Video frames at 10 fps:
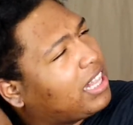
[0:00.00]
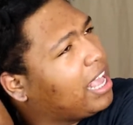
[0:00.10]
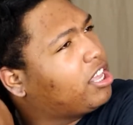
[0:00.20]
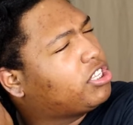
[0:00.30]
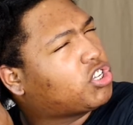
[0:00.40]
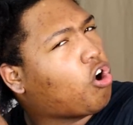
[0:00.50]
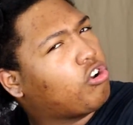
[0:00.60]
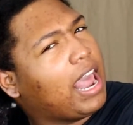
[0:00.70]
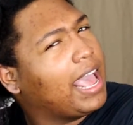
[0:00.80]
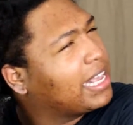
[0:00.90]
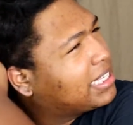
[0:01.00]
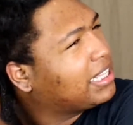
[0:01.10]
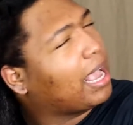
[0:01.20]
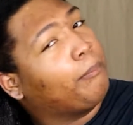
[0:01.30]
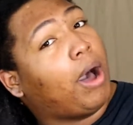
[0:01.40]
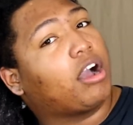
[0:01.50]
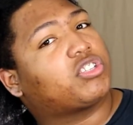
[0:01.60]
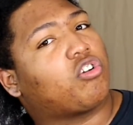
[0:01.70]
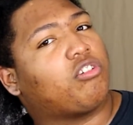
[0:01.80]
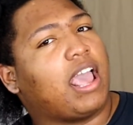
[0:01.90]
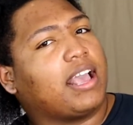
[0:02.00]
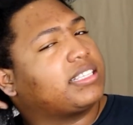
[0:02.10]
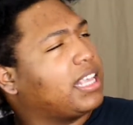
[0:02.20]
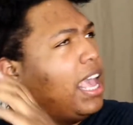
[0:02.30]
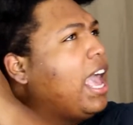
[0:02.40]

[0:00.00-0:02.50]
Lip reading: like good turtlenecks, like mock turtlenecks?